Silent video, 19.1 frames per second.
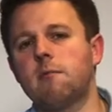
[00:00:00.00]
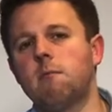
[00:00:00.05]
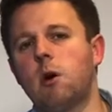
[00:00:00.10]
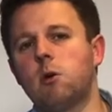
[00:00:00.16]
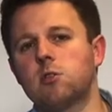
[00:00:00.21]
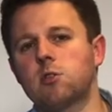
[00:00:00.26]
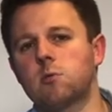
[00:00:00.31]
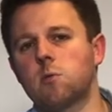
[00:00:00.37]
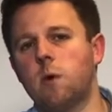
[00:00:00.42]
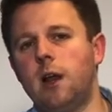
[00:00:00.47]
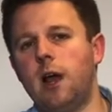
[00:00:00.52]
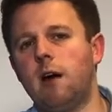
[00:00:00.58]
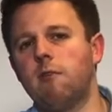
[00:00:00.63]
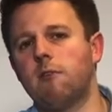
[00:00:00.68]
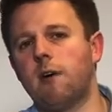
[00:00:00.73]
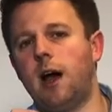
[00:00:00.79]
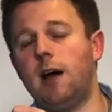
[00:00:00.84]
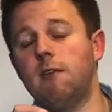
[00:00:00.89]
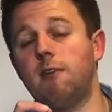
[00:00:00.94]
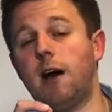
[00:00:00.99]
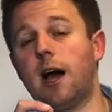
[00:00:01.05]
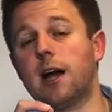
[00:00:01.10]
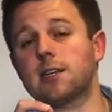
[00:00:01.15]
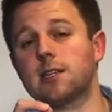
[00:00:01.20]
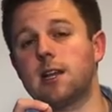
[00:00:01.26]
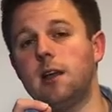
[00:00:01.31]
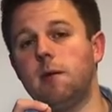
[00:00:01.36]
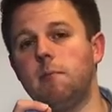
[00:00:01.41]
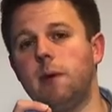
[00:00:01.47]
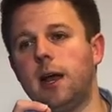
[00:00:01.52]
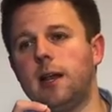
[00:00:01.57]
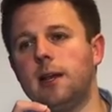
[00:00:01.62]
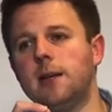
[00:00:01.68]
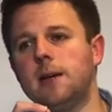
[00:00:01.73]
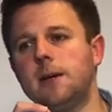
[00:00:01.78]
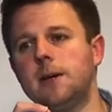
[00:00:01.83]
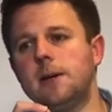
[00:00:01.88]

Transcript: most whenever I've actually been